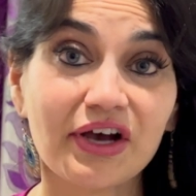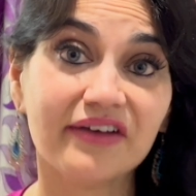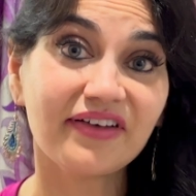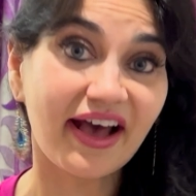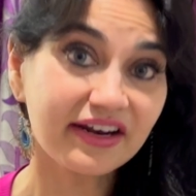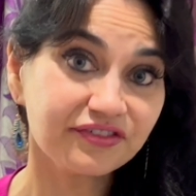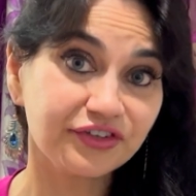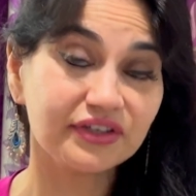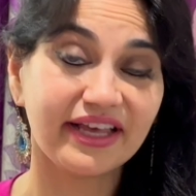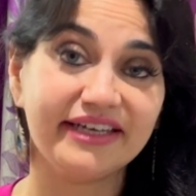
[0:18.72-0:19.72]
I've had a
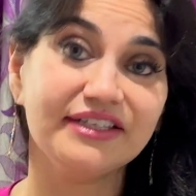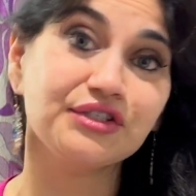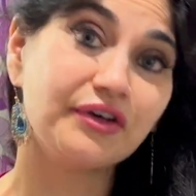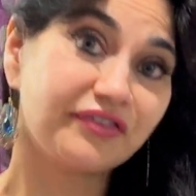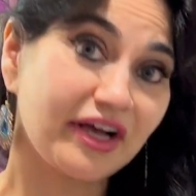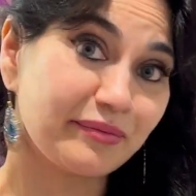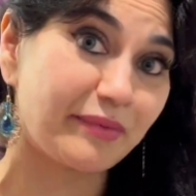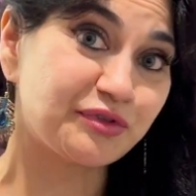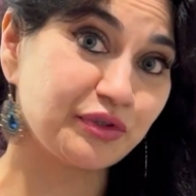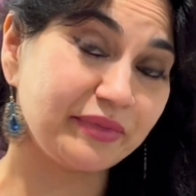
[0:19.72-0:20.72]
few ladies who have come
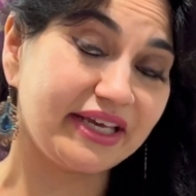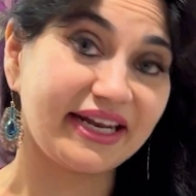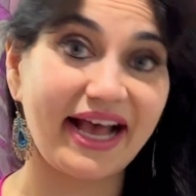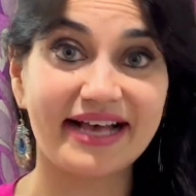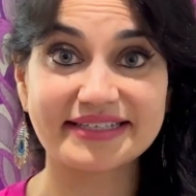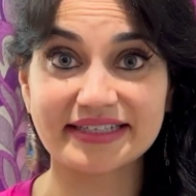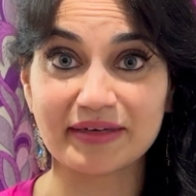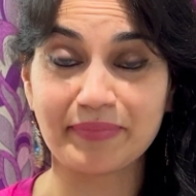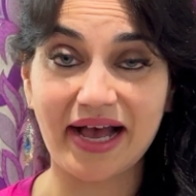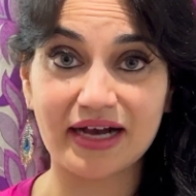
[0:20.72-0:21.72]
up to me and ask
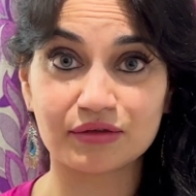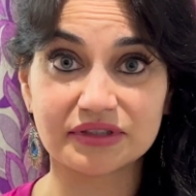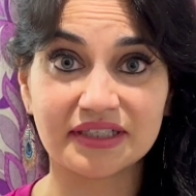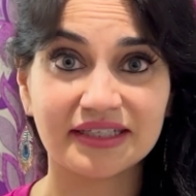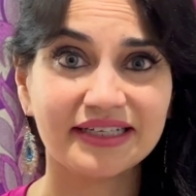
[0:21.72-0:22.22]
about